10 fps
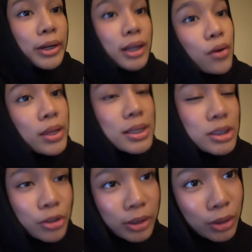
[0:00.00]
now, it
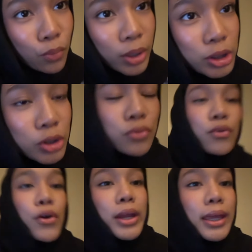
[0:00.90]
is currently
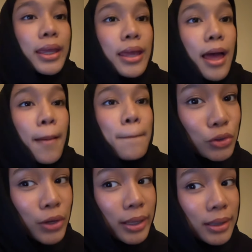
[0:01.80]
1:24 a.m.
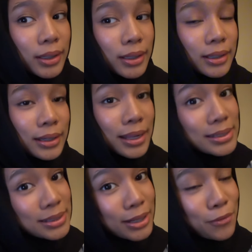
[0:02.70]
So I think
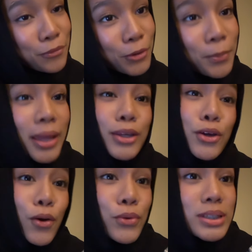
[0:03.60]
that's it for my
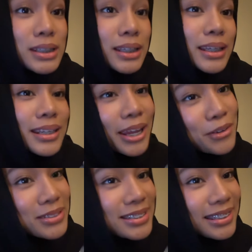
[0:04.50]
cozy night
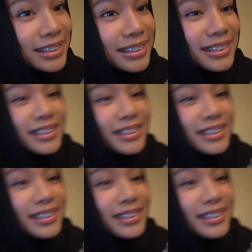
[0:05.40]
routine.